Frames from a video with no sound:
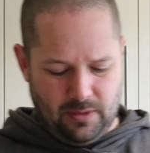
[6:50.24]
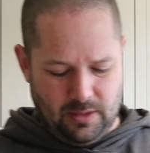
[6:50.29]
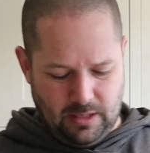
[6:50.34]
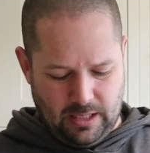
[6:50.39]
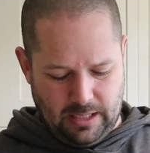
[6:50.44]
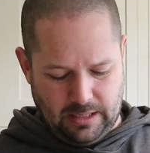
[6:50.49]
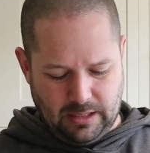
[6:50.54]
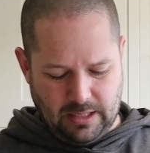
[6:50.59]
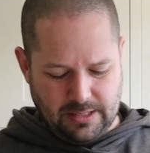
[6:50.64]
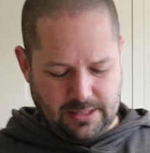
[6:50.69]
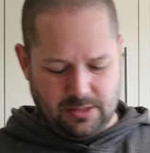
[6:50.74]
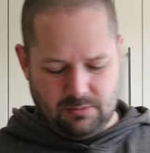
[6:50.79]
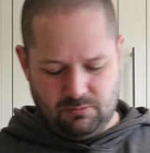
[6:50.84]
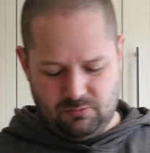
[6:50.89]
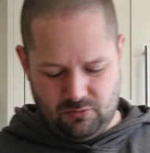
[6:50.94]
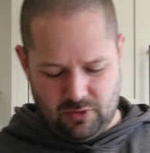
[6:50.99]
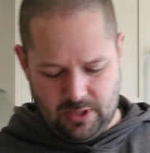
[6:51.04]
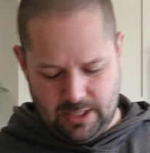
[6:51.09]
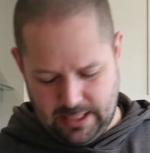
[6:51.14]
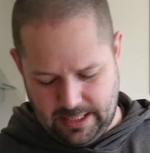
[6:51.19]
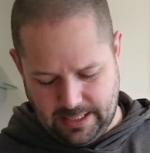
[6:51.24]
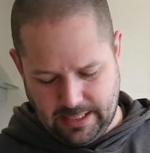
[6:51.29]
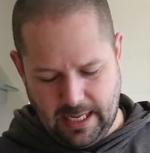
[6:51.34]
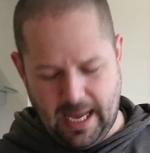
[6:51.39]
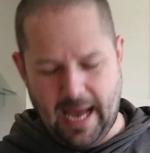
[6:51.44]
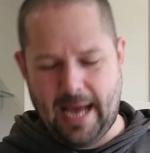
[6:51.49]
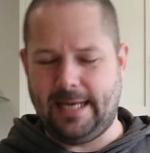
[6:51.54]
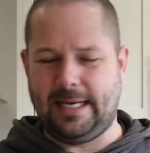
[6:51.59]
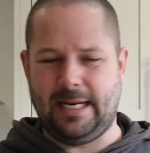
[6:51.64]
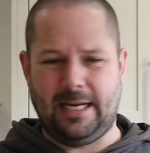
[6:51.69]
It doesn't really
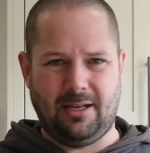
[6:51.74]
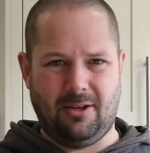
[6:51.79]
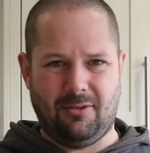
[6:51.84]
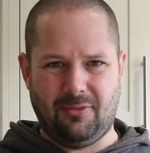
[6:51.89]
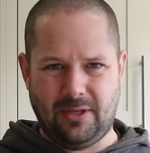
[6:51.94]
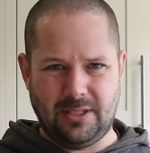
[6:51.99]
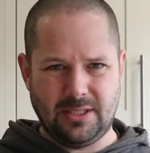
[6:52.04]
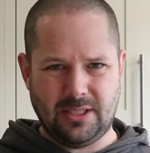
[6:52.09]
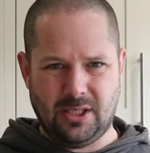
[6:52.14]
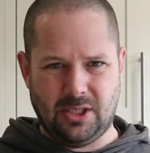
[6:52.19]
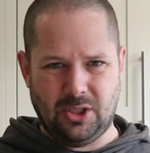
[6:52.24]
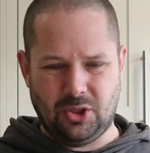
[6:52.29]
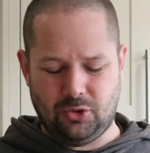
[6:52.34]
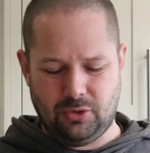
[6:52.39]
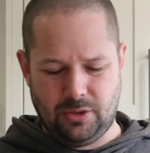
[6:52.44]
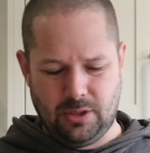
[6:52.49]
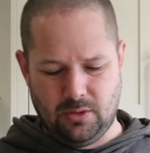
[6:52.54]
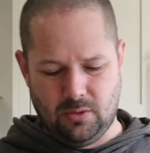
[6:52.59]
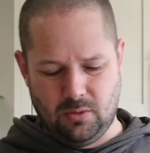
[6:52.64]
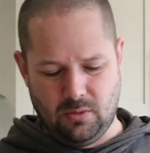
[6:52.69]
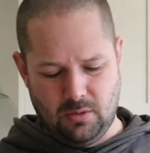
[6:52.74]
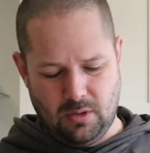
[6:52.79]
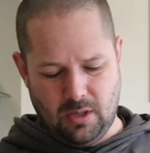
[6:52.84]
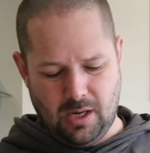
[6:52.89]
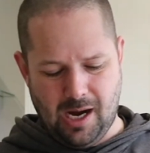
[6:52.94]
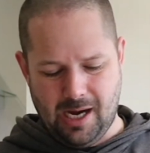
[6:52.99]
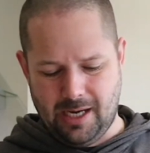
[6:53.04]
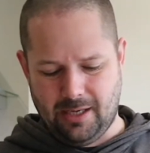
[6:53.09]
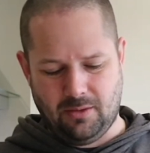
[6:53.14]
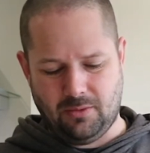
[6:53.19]
add anything to the drill.
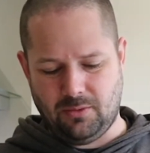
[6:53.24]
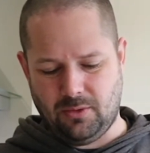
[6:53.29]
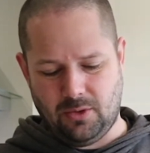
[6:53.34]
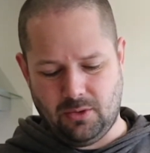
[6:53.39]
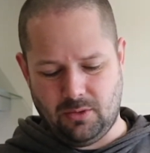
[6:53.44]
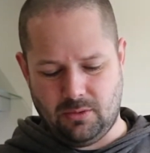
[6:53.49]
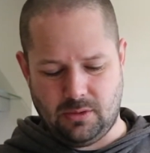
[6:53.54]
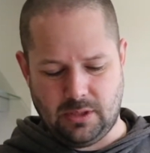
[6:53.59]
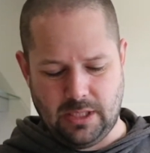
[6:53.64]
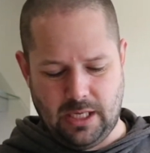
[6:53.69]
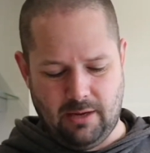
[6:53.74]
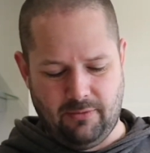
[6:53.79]
I don't use it.